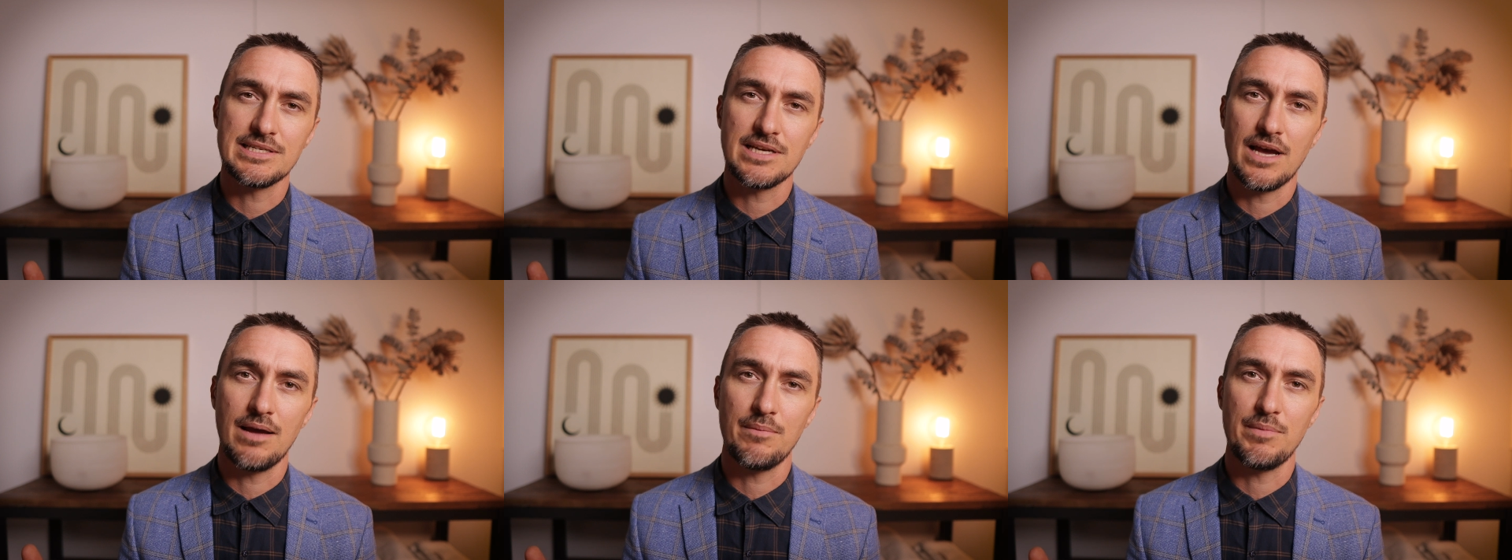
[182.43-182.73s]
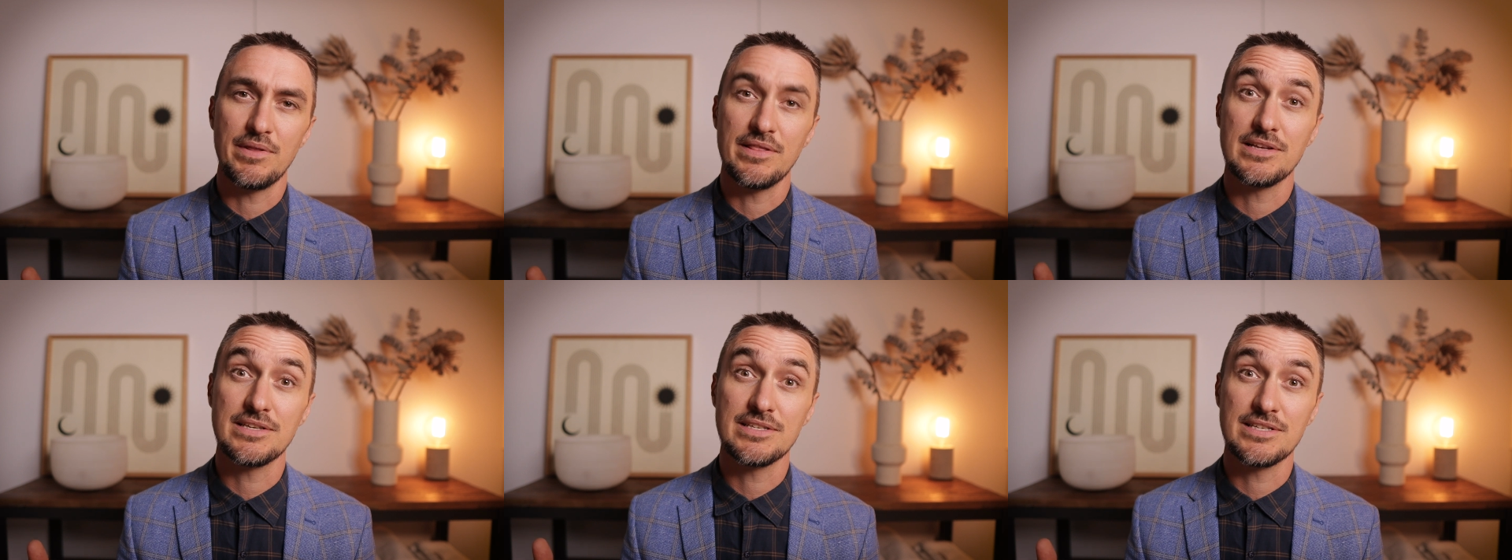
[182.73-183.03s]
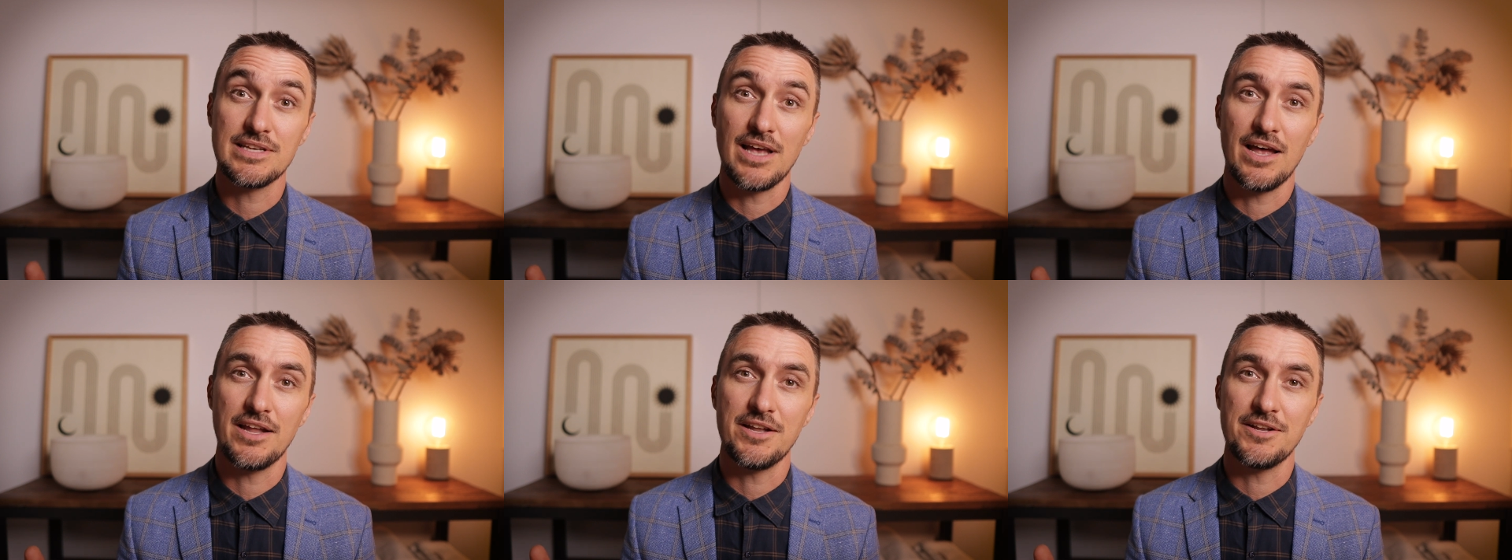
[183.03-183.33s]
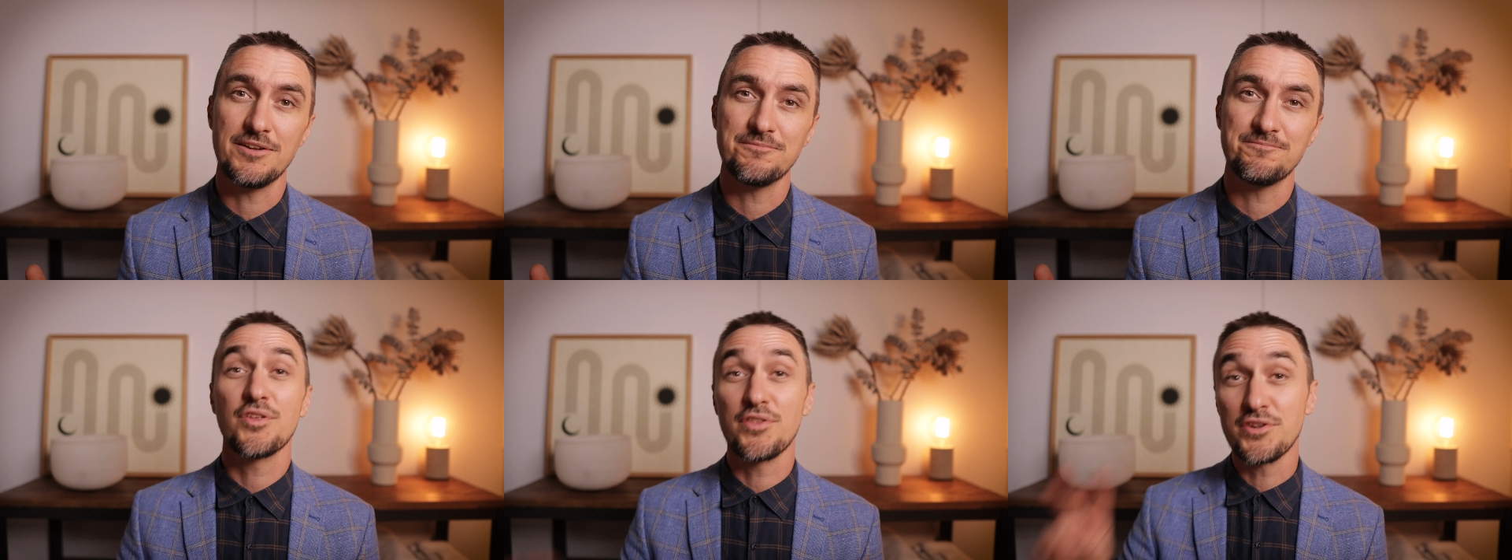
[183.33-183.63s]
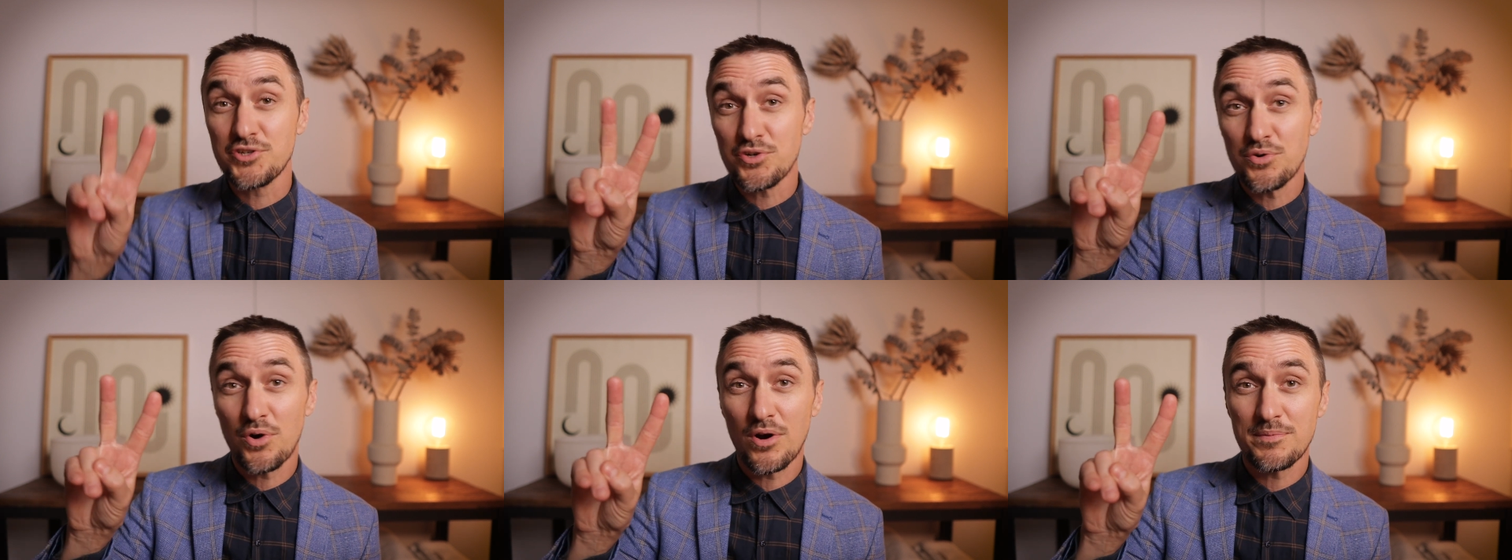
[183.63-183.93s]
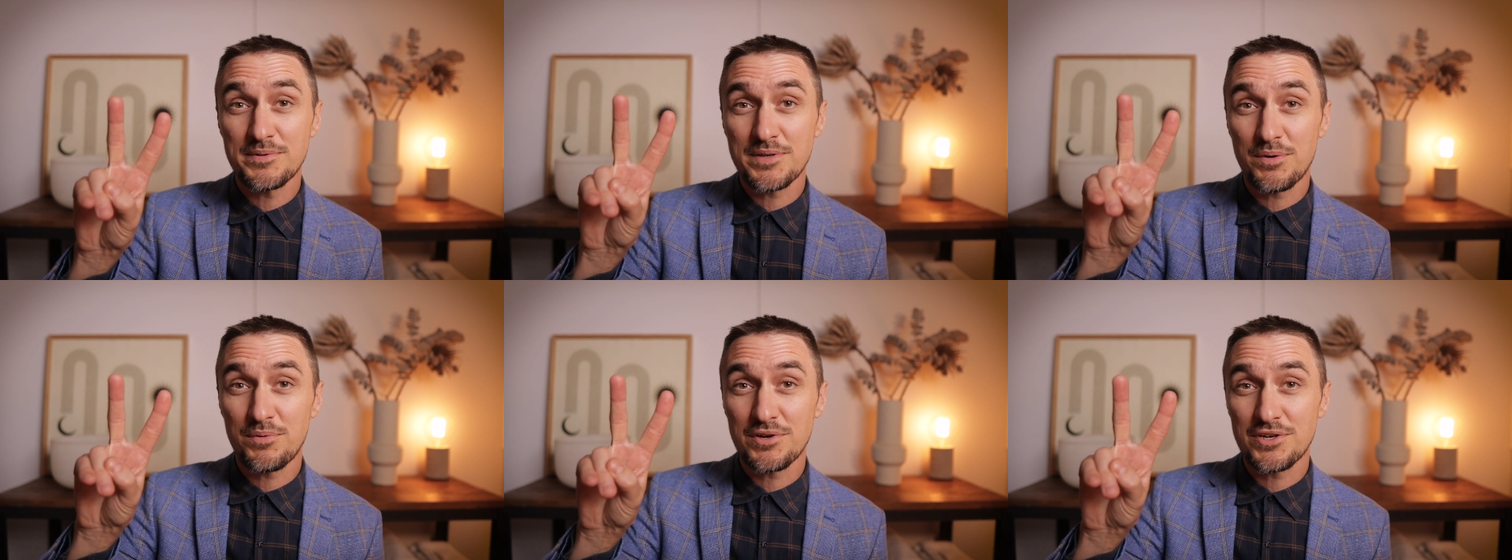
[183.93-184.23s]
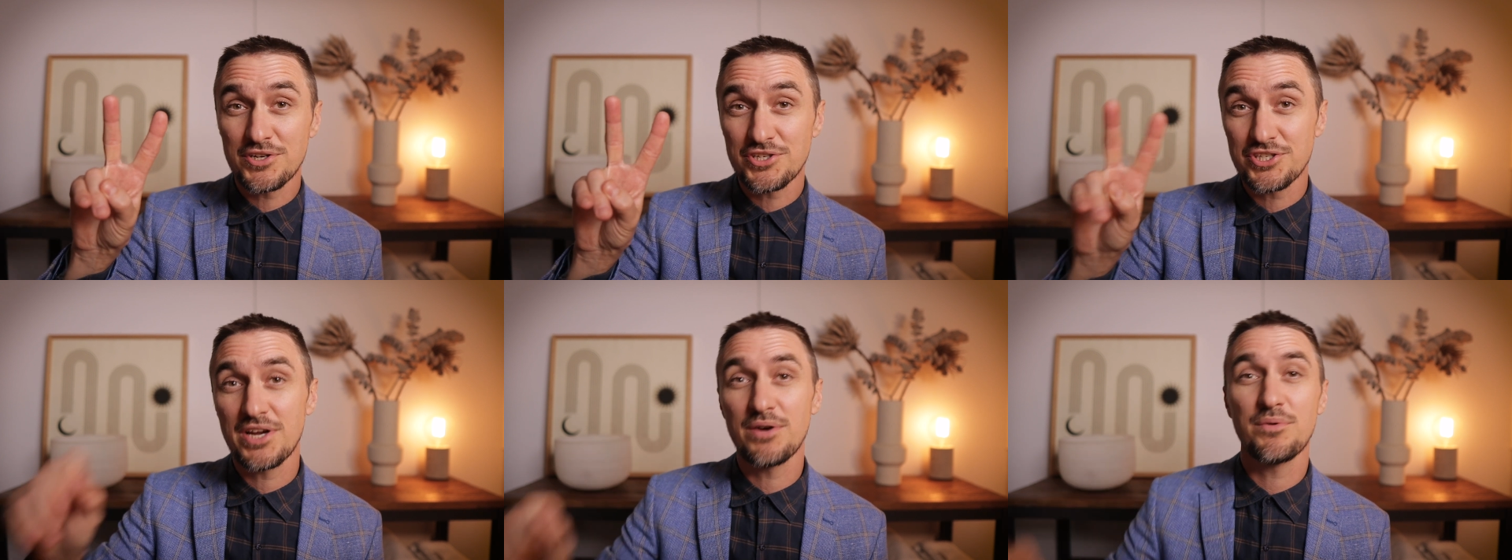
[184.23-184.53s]
time in the sun. So the two herbs I
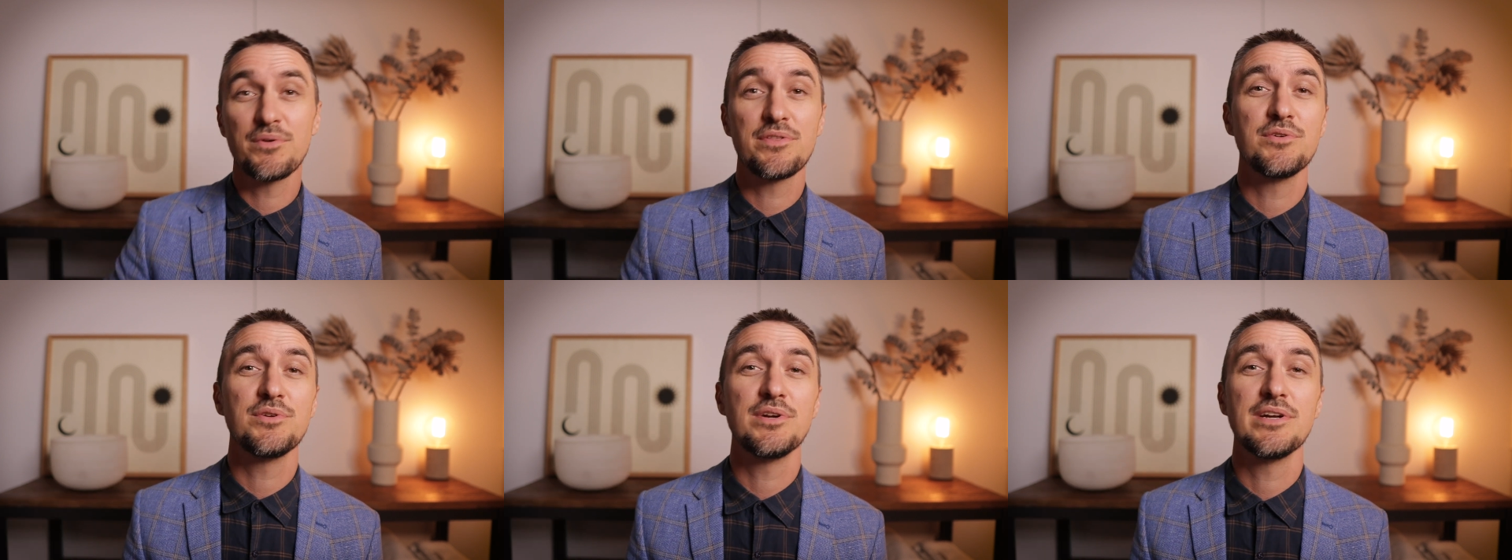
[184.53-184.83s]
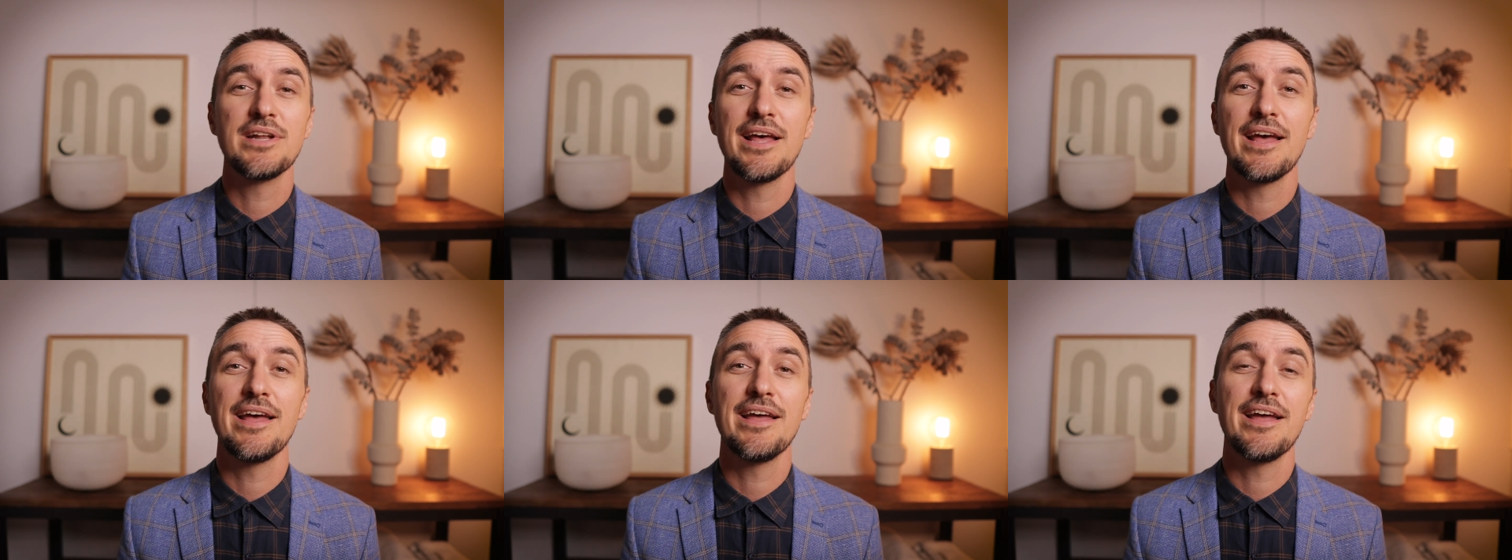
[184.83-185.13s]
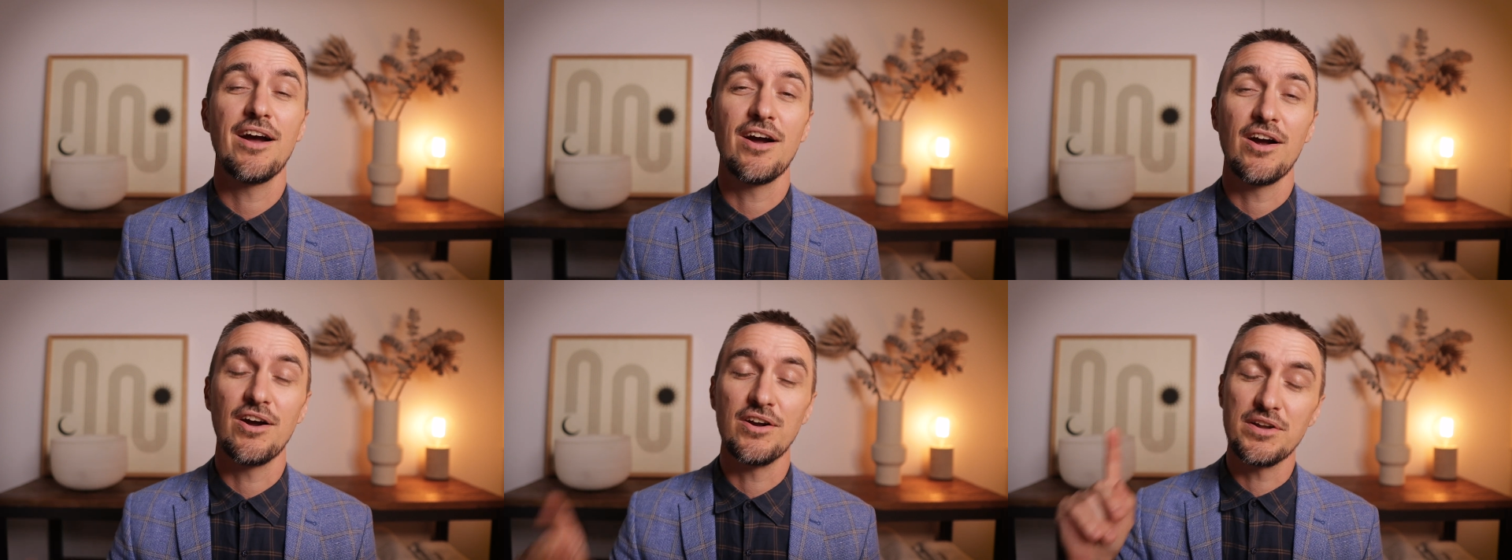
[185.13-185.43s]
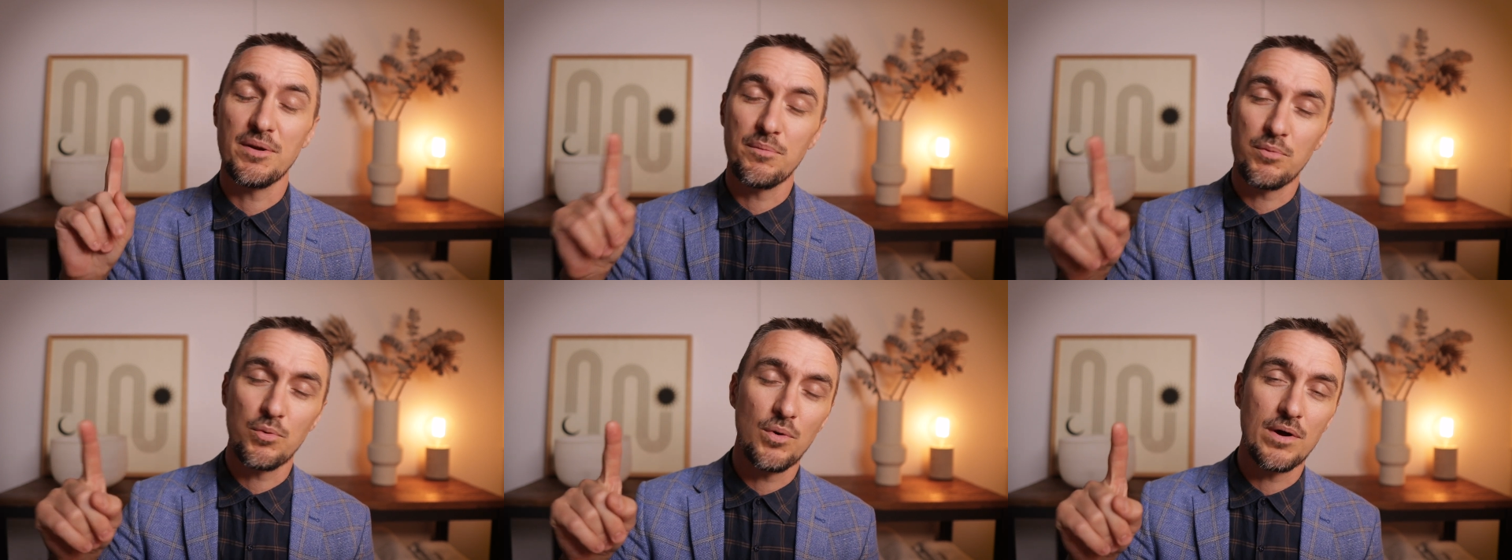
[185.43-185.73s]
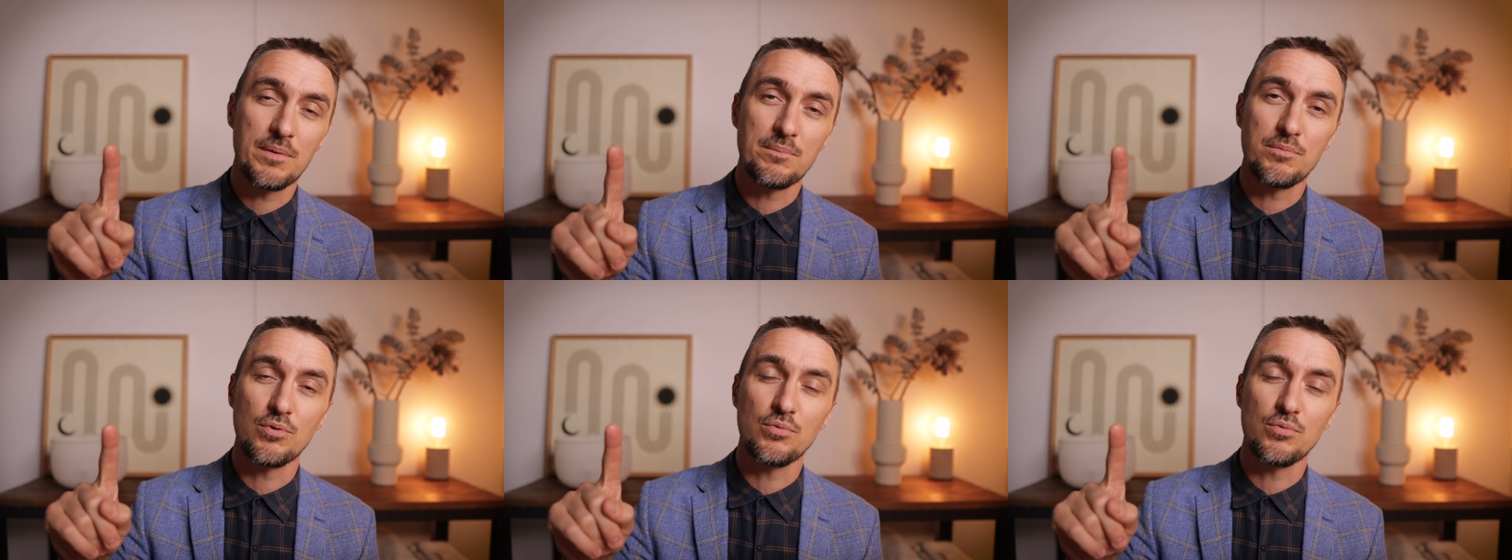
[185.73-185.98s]
wanted to share with you today are number 1,